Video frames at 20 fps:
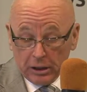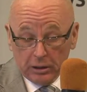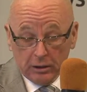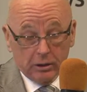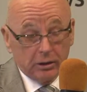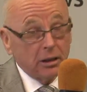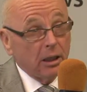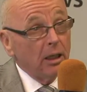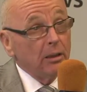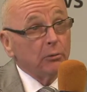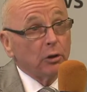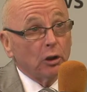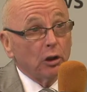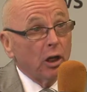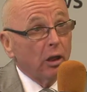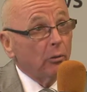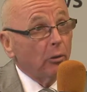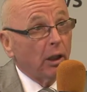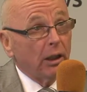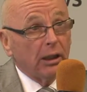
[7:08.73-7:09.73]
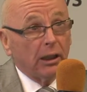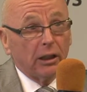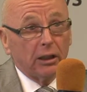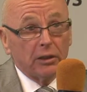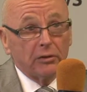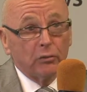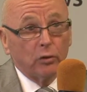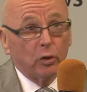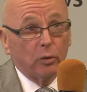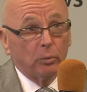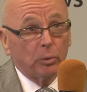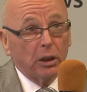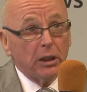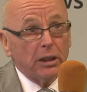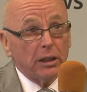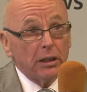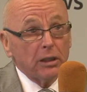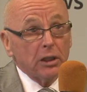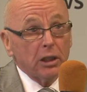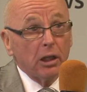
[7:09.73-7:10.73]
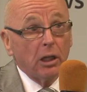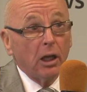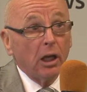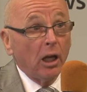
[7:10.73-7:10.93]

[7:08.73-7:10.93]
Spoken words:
of the time, they're not writing us full price.